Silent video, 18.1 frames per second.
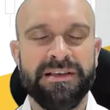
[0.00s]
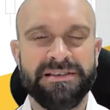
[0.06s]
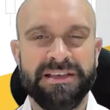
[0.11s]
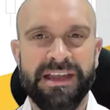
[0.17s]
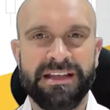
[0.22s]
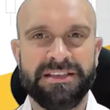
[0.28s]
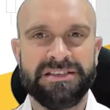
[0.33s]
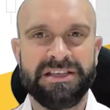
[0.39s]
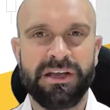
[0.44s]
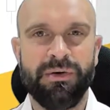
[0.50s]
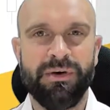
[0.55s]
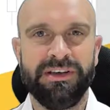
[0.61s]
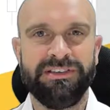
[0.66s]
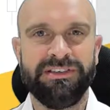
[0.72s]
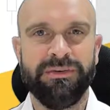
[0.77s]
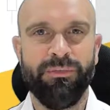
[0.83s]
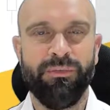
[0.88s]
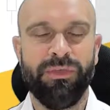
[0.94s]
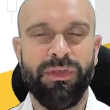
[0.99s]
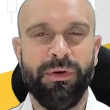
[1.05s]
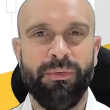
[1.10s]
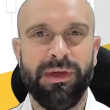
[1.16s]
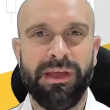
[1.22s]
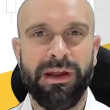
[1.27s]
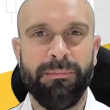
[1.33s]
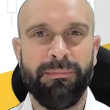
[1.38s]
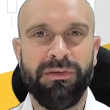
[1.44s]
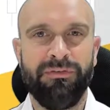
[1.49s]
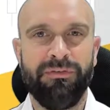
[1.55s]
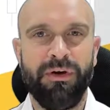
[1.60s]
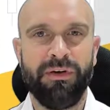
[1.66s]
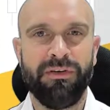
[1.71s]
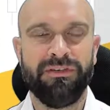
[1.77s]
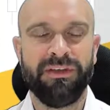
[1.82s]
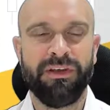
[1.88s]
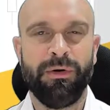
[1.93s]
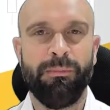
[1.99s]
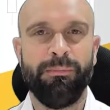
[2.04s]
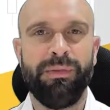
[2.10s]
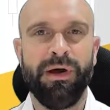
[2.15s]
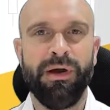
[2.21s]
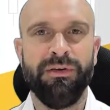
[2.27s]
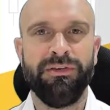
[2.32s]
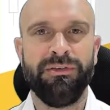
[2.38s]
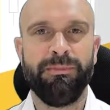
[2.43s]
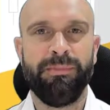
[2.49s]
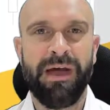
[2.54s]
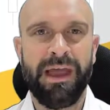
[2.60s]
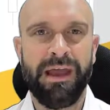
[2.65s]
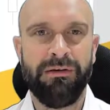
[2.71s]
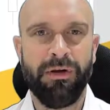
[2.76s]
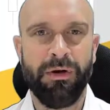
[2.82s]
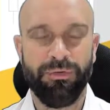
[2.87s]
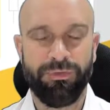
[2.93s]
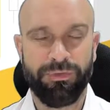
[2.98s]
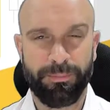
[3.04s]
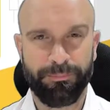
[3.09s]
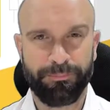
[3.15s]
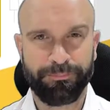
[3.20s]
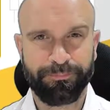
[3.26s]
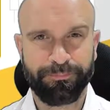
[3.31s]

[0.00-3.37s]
So that's the question that we're going to be focusing on post payrolls.